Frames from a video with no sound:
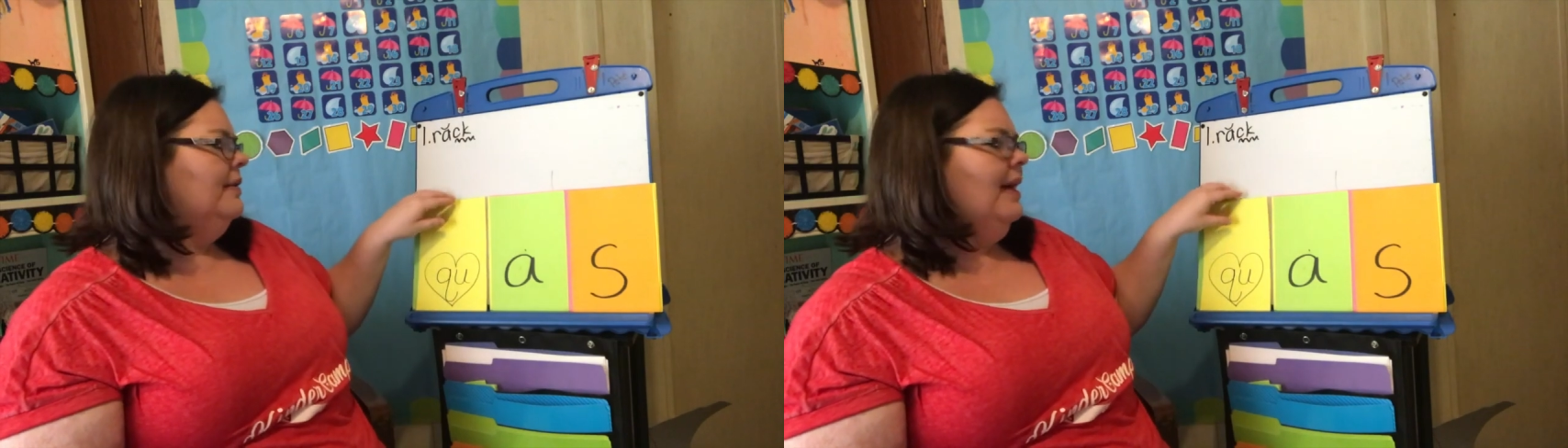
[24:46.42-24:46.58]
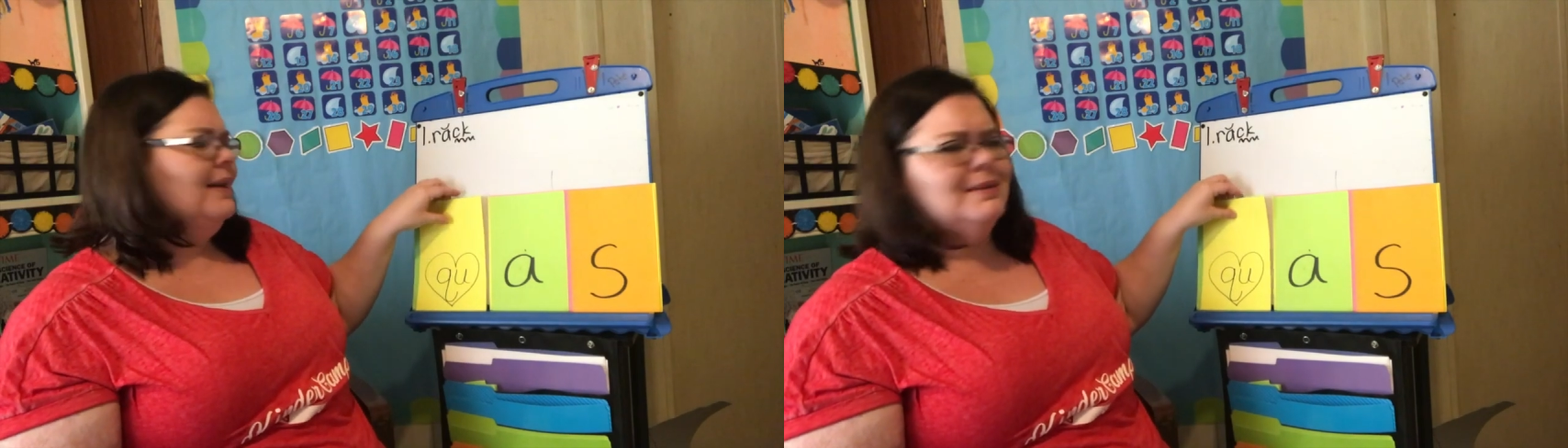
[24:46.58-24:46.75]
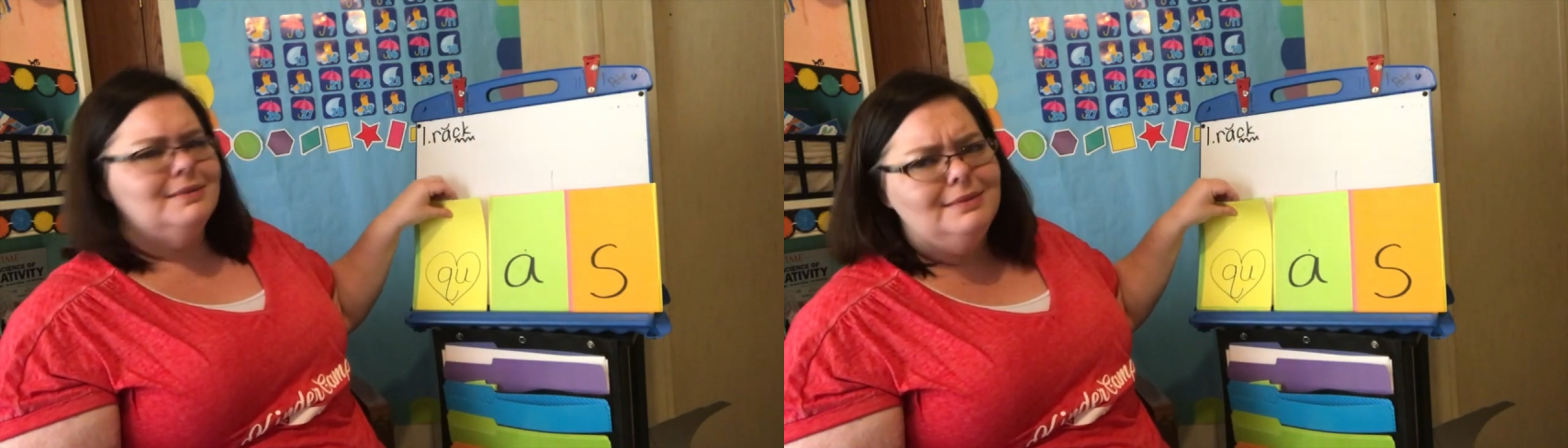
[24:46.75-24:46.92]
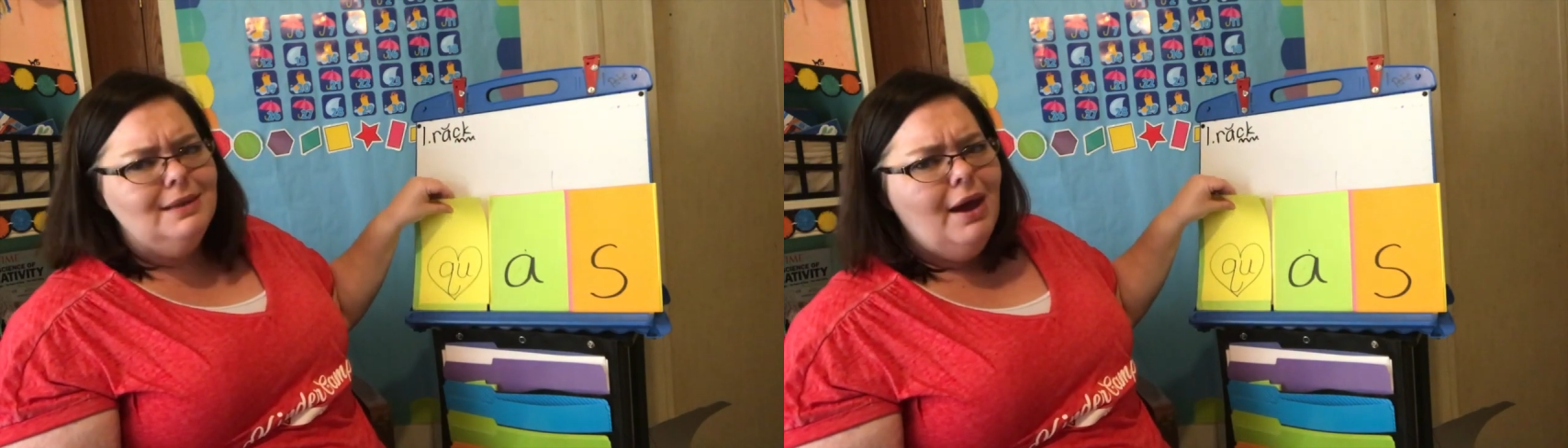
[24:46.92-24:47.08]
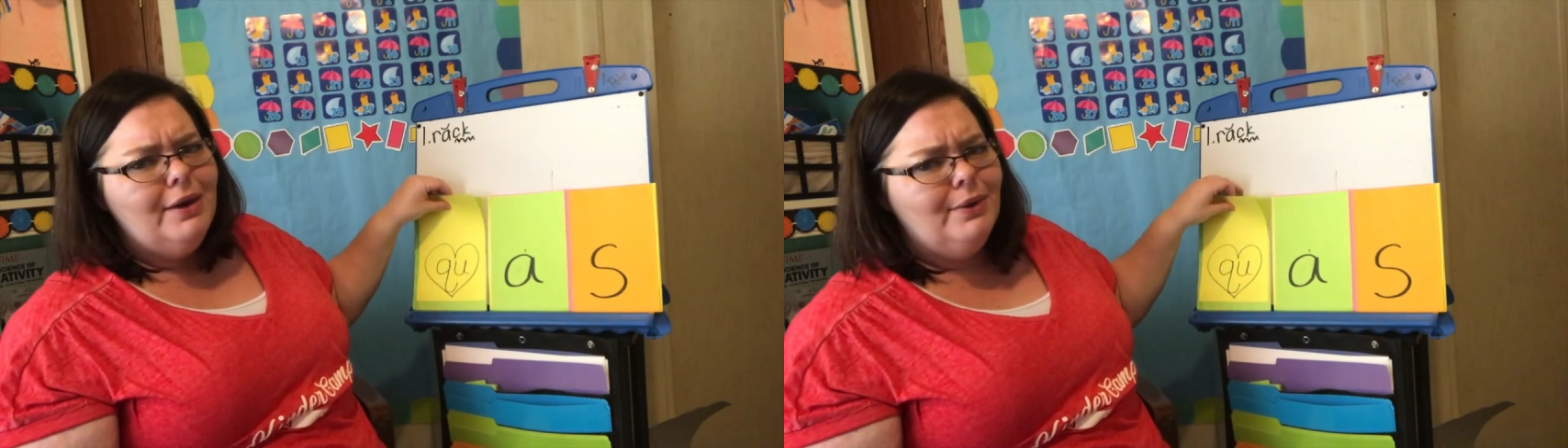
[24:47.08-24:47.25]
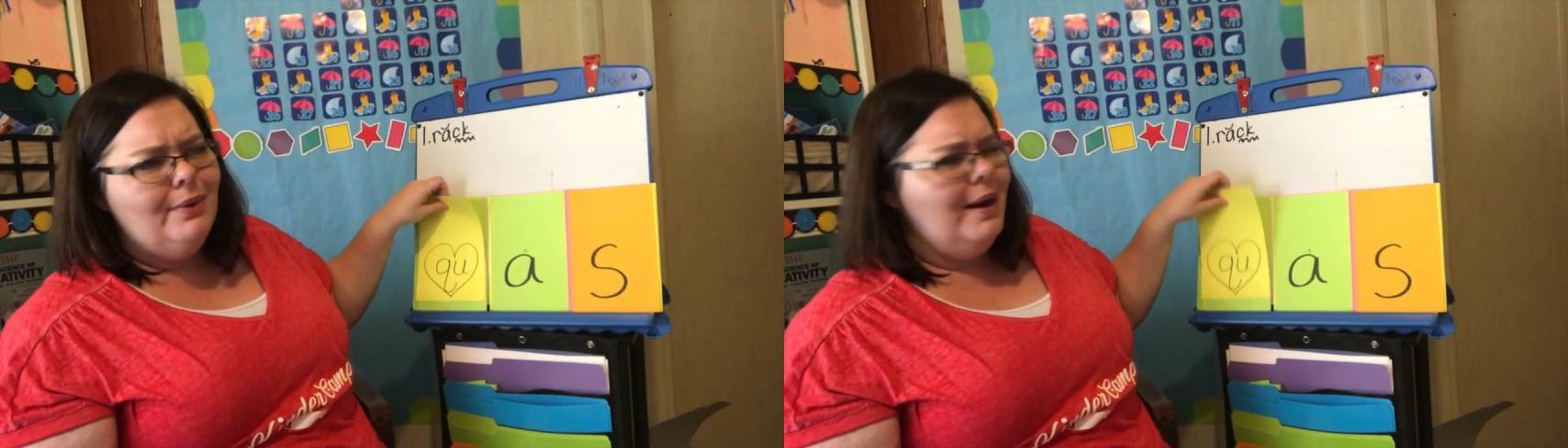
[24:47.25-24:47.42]
That is not
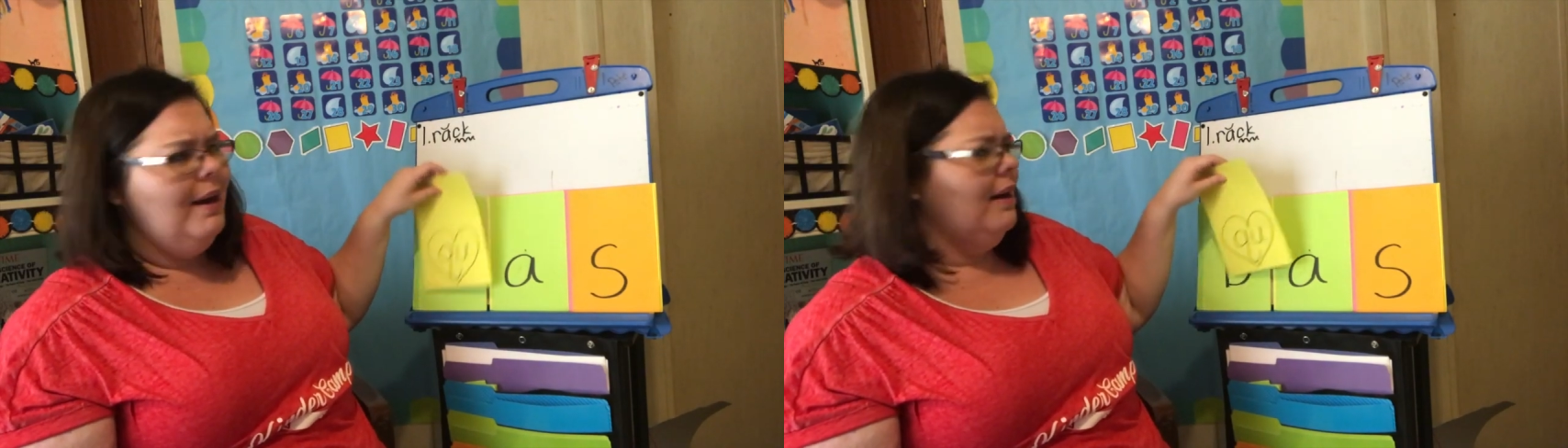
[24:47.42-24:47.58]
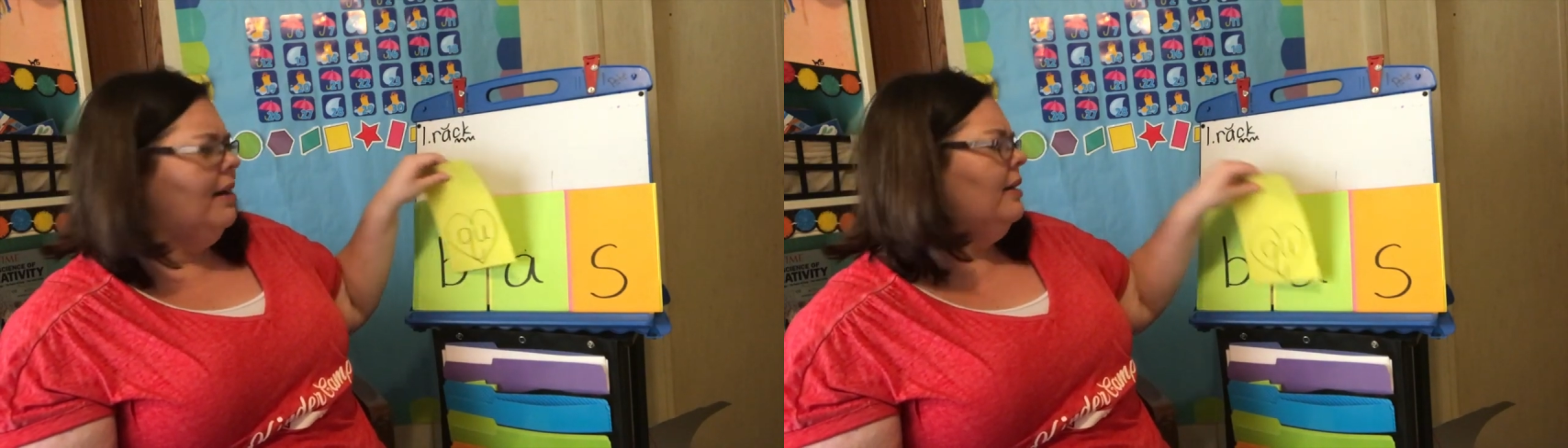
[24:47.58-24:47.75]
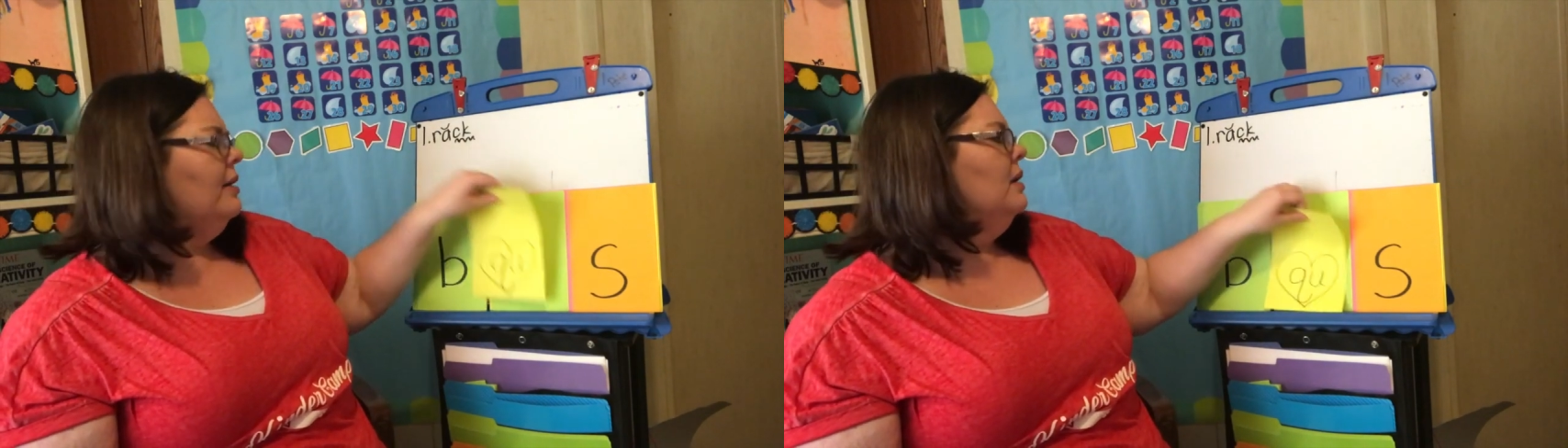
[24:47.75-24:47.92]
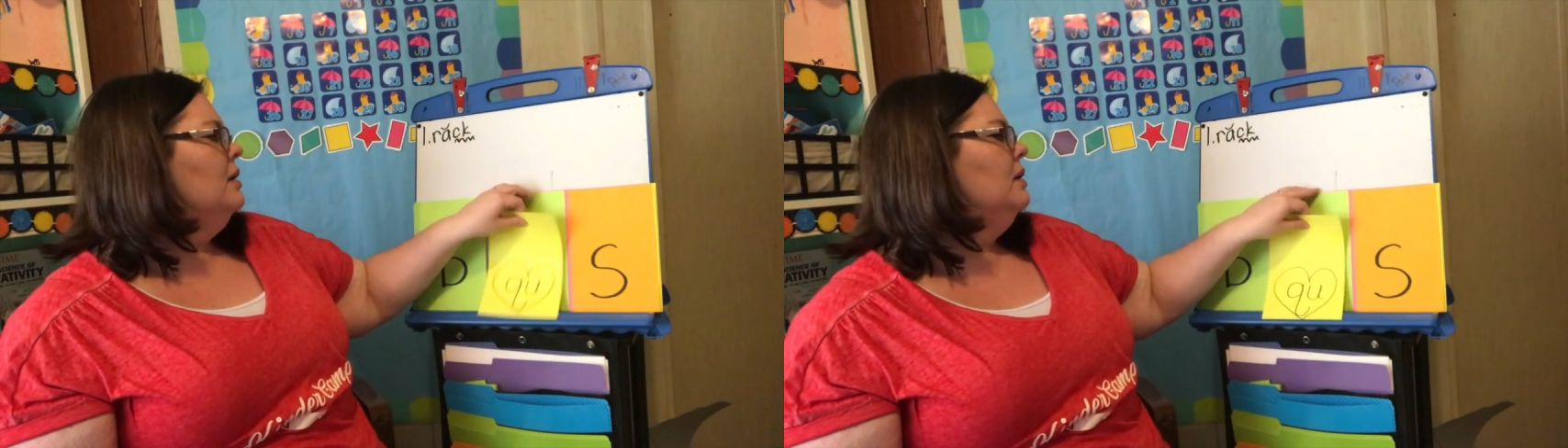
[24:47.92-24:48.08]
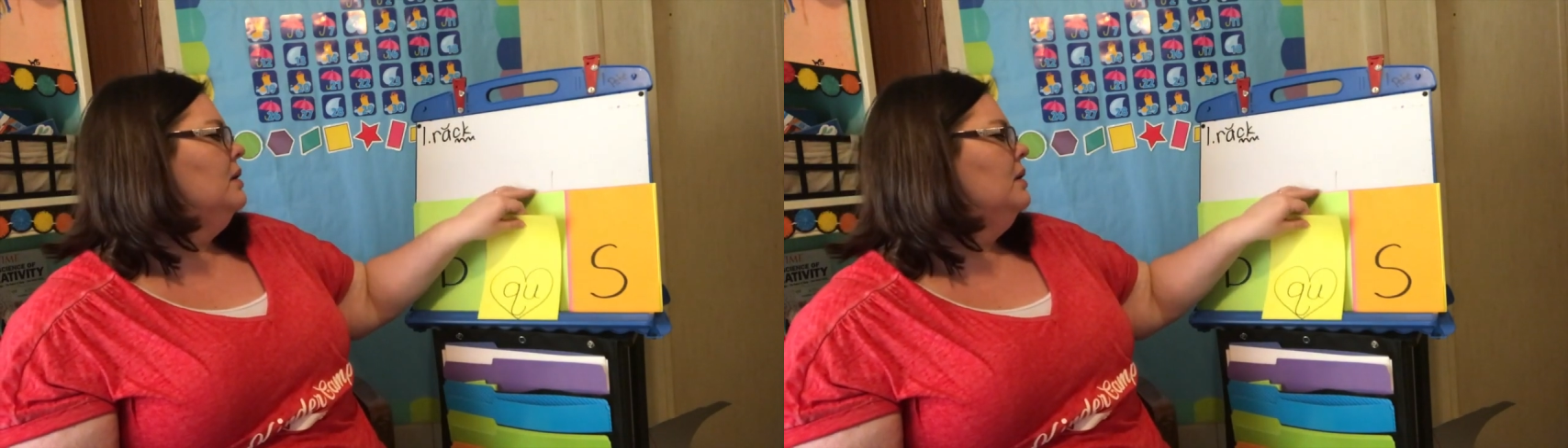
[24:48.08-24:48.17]
a word.